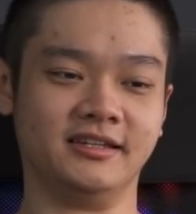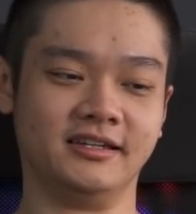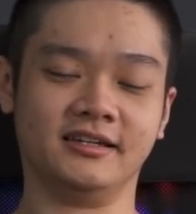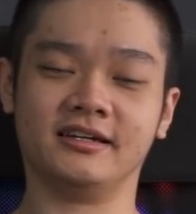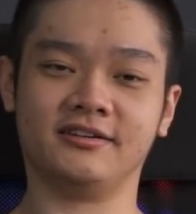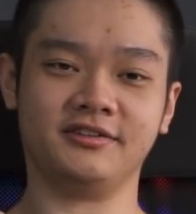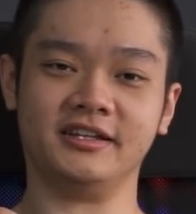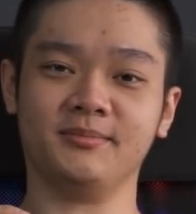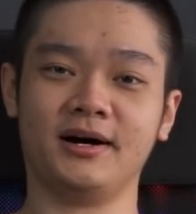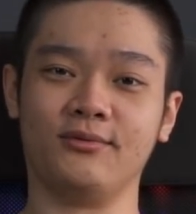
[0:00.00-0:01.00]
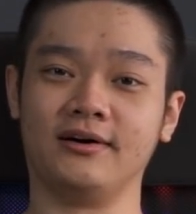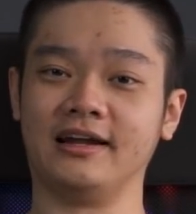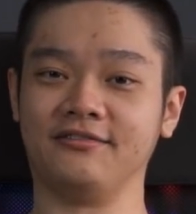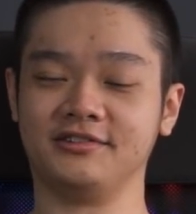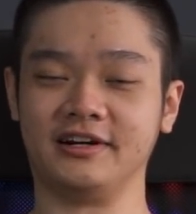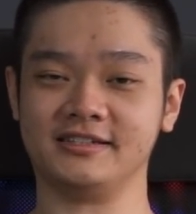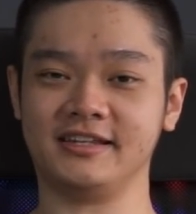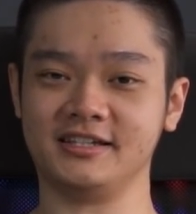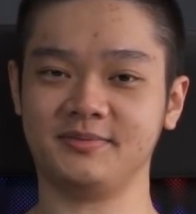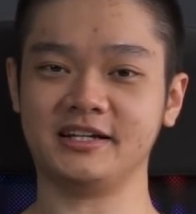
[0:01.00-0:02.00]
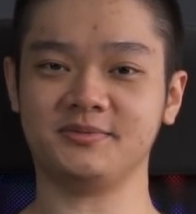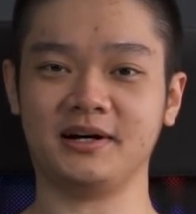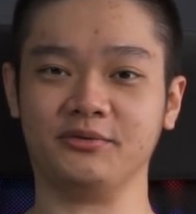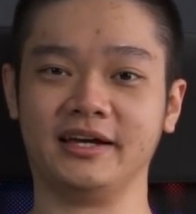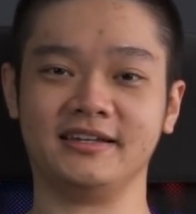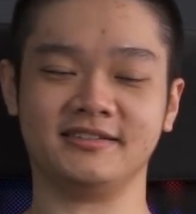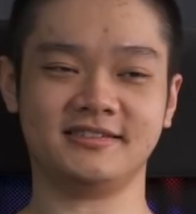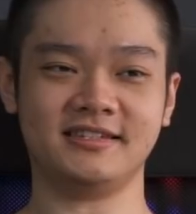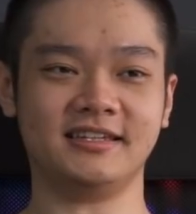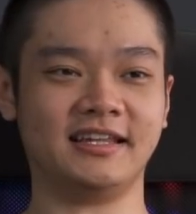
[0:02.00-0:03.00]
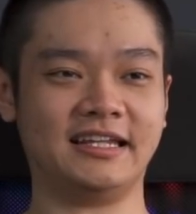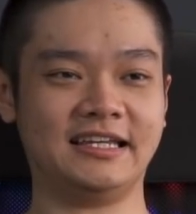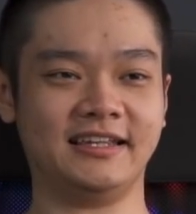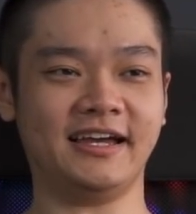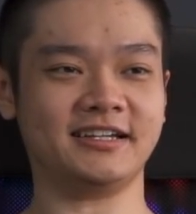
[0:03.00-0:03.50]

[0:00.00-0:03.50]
the 3D Mark Wildlife Stress Test Benchmark, we can see that it